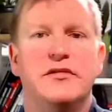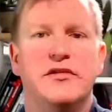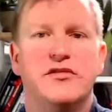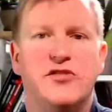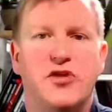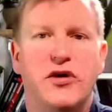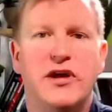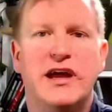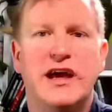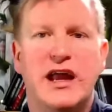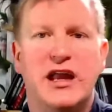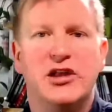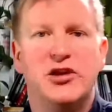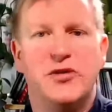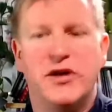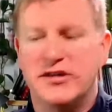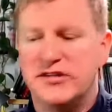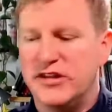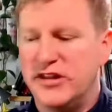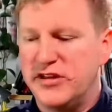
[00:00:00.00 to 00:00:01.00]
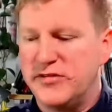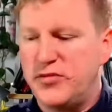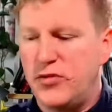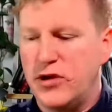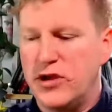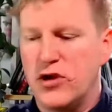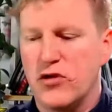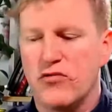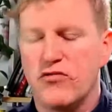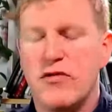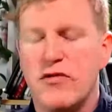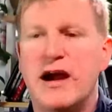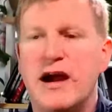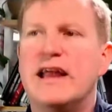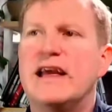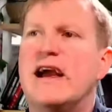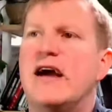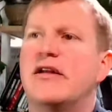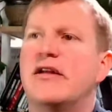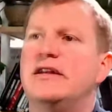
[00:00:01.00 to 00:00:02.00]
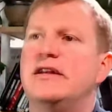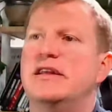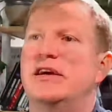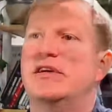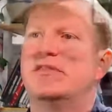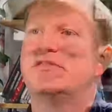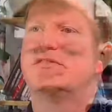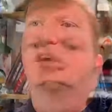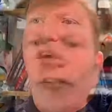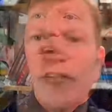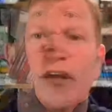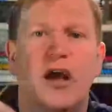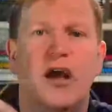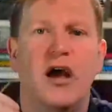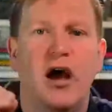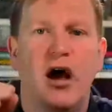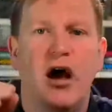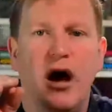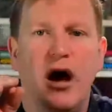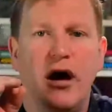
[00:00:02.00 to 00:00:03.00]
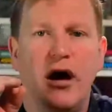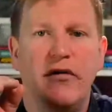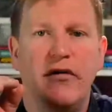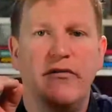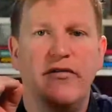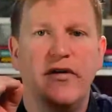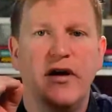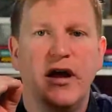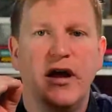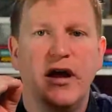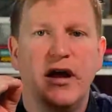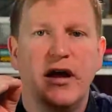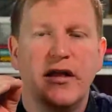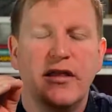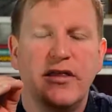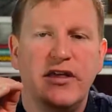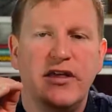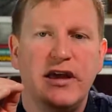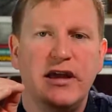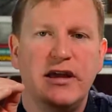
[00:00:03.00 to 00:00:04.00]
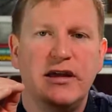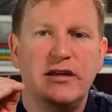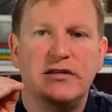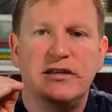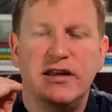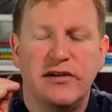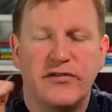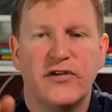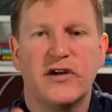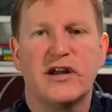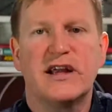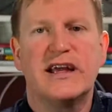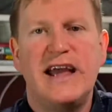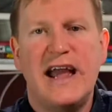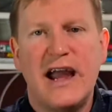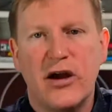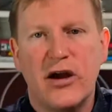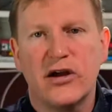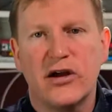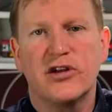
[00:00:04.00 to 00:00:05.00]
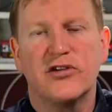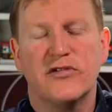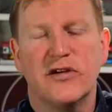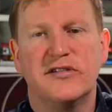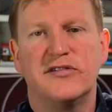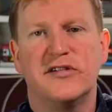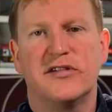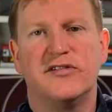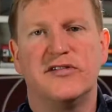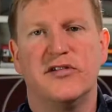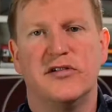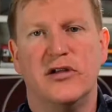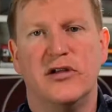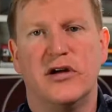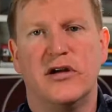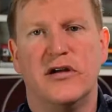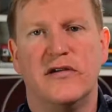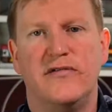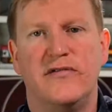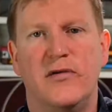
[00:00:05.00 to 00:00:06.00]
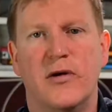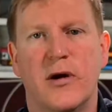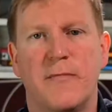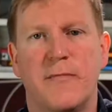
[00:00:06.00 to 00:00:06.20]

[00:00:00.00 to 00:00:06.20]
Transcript: That's all you got to do as of this point. You're writing out a list of the different characteristics you're looking for.